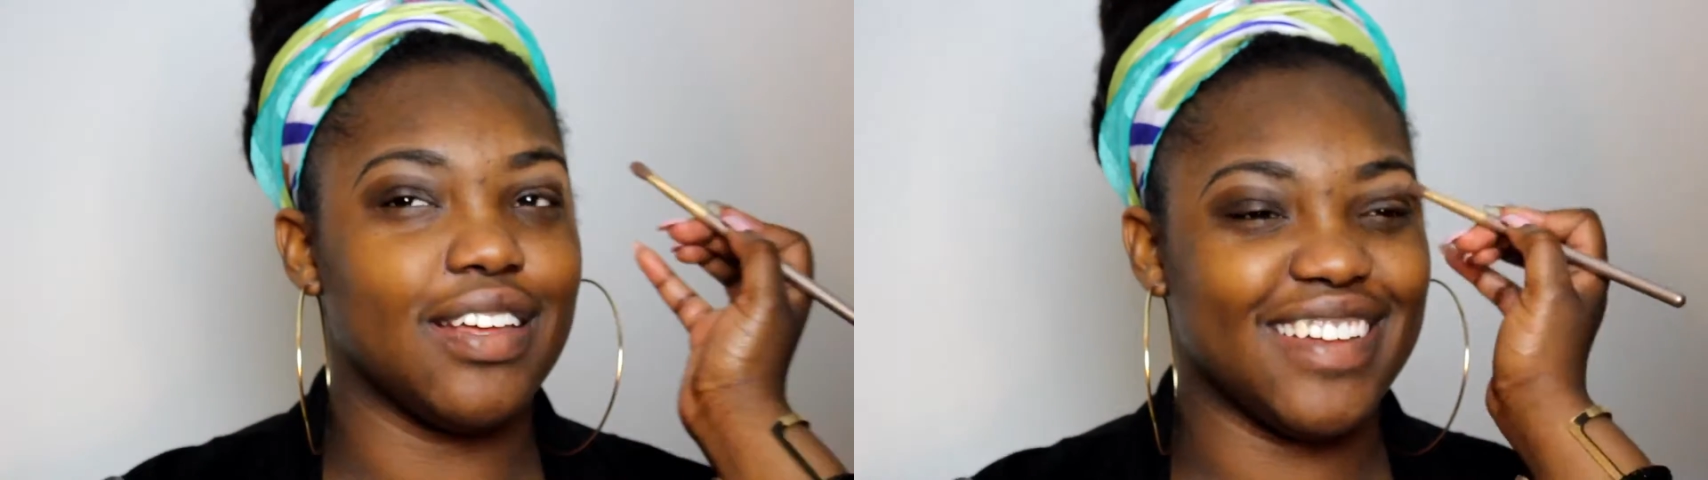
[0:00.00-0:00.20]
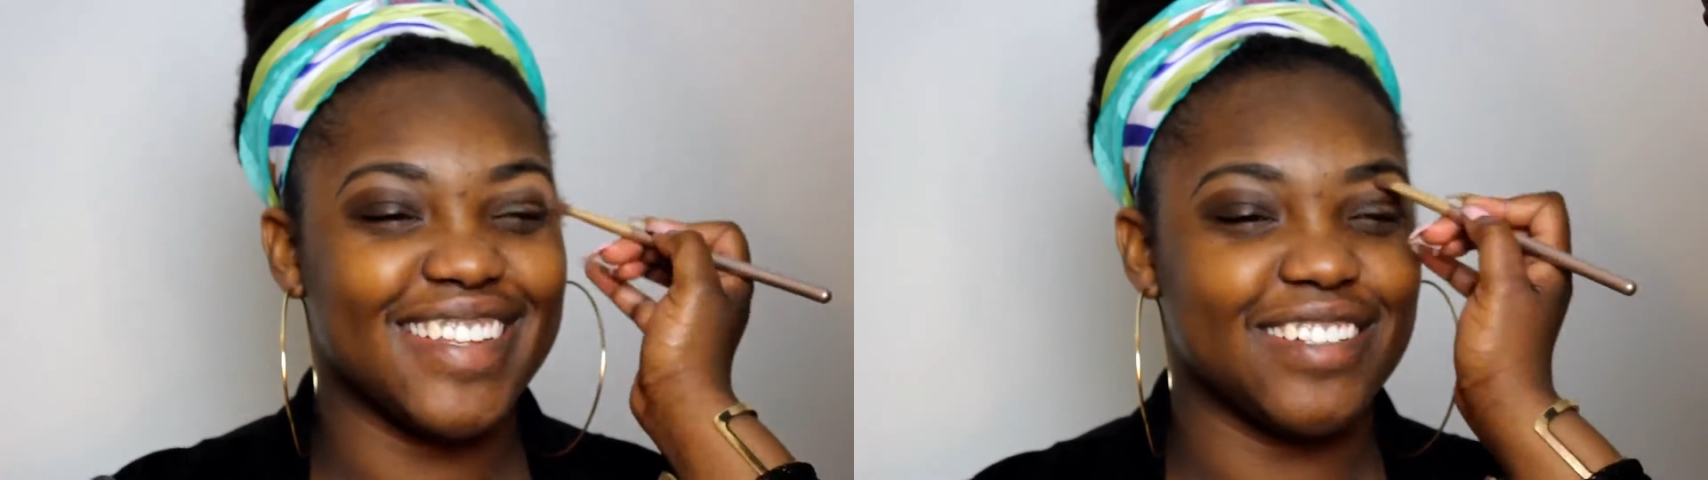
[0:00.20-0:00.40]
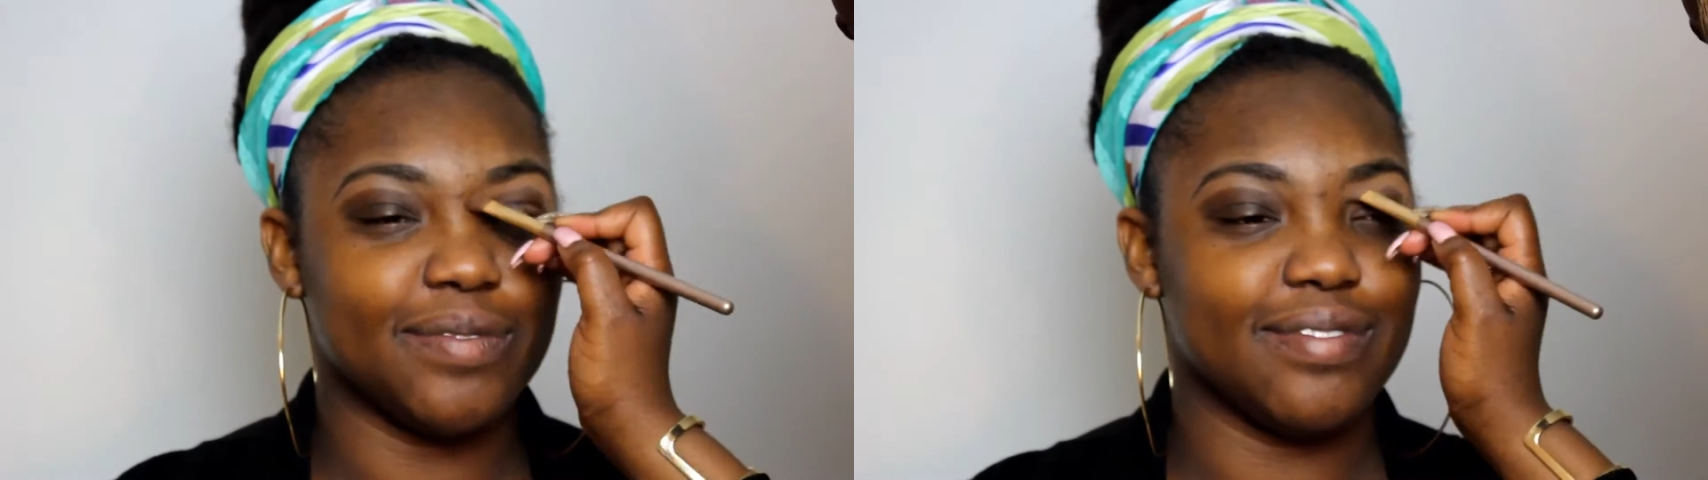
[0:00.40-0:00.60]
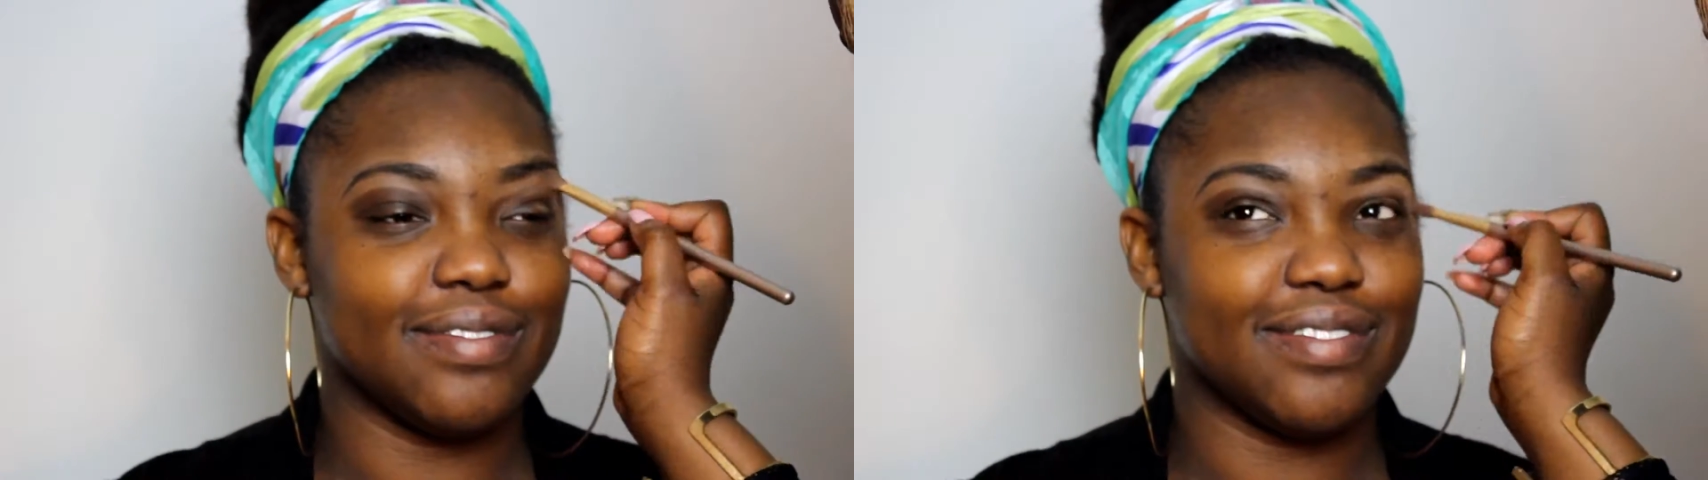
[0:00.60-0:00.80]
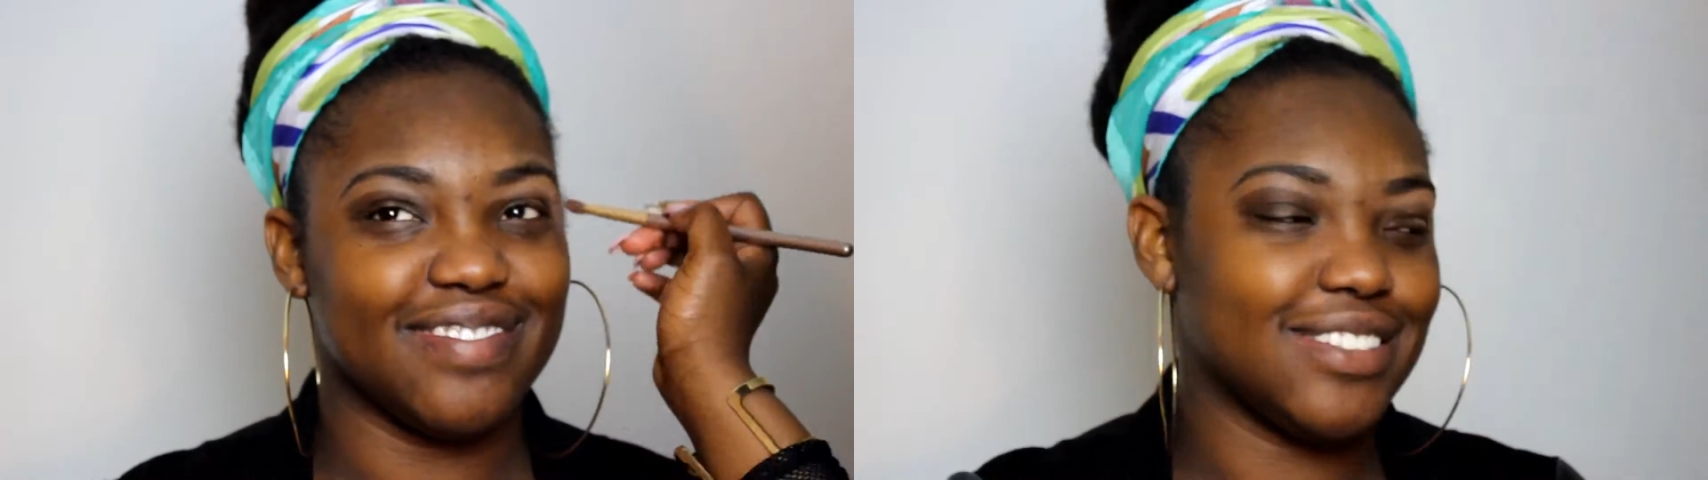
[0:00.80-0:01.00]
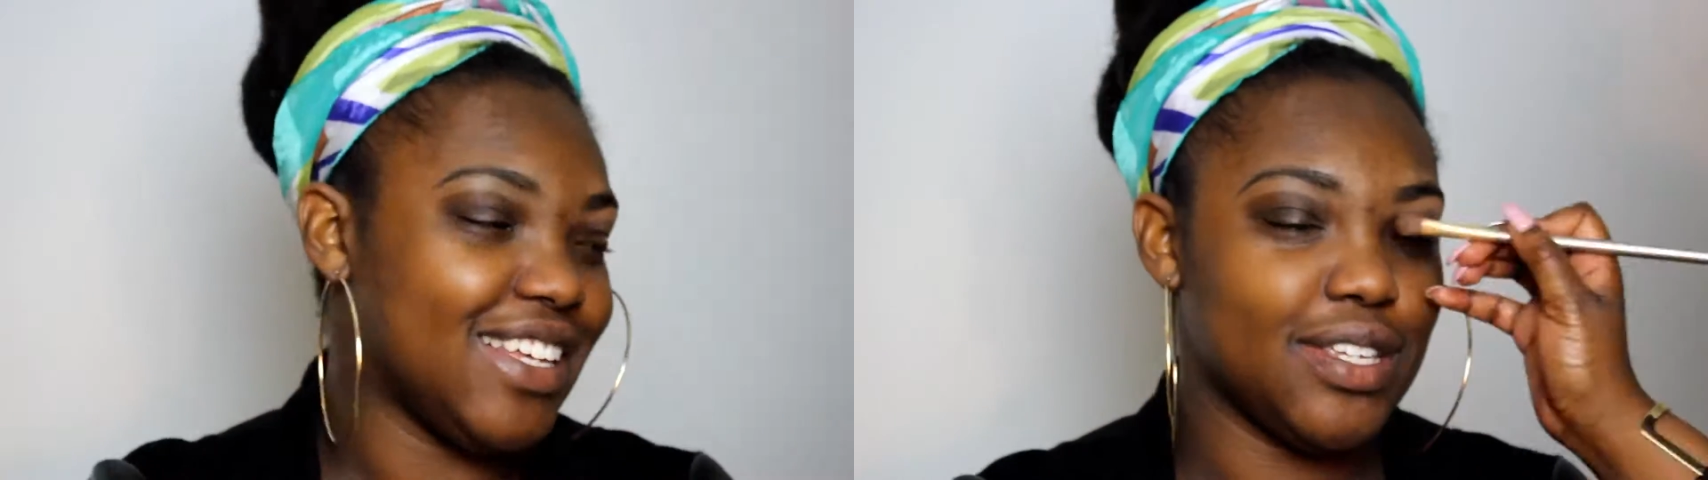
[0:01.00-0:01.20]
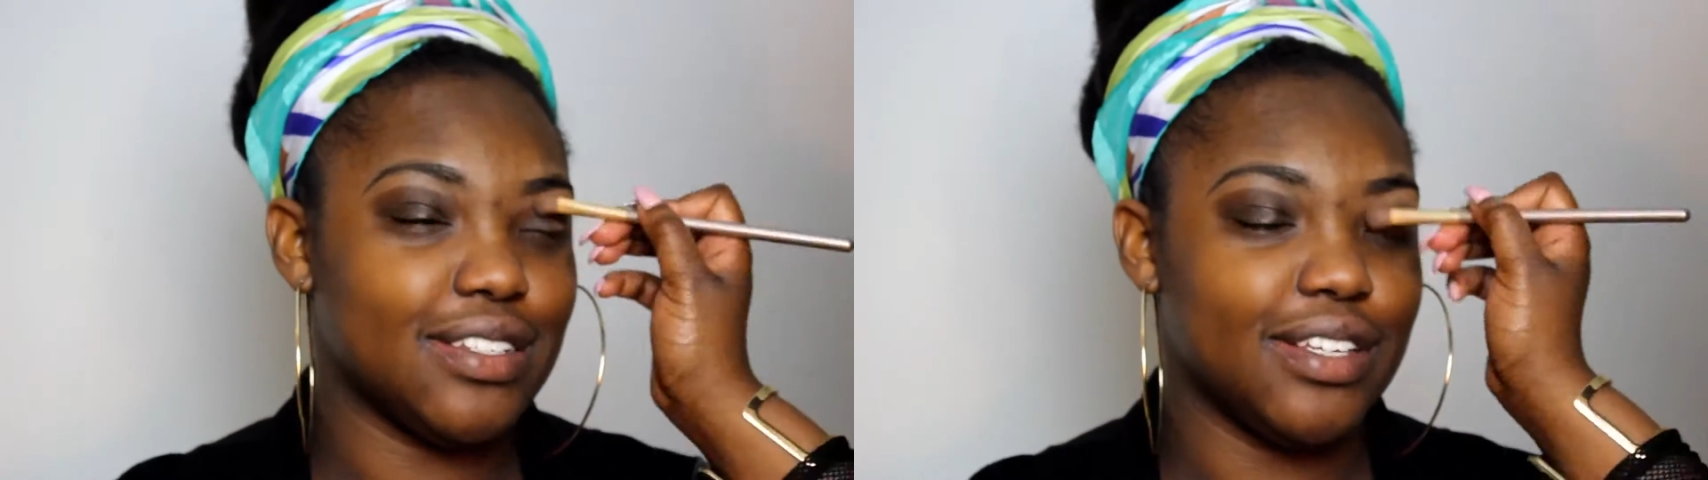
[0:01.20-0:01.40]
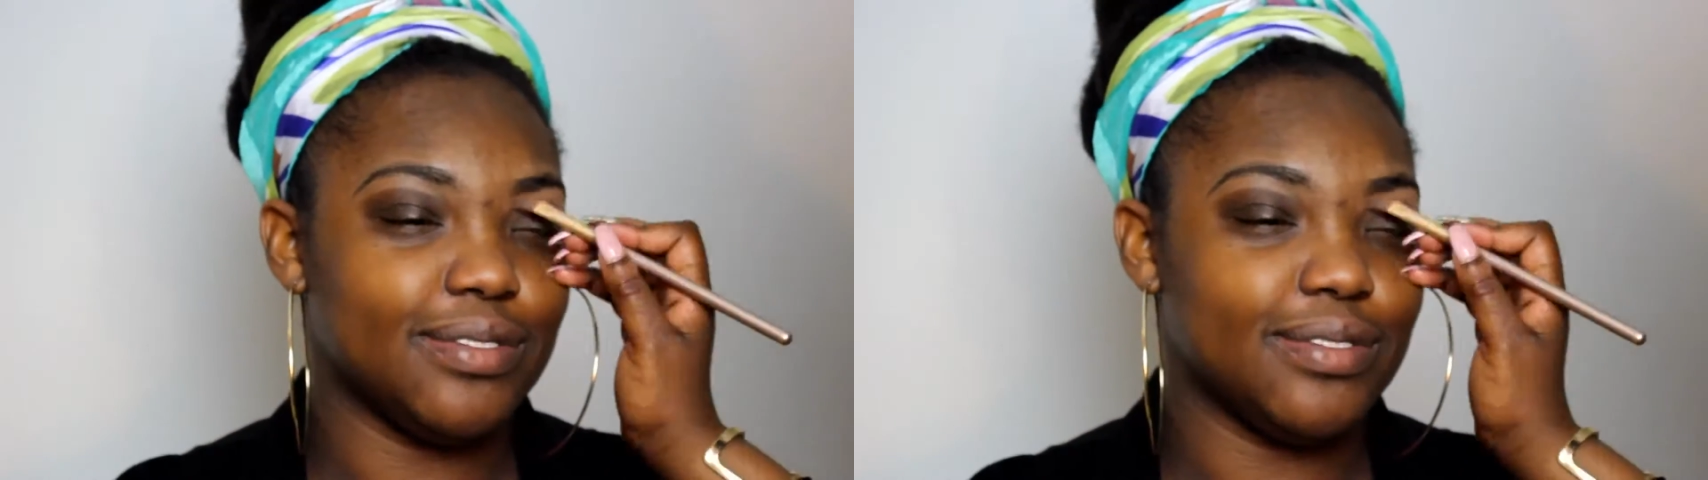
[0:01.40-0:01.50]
textures and colors for her hair,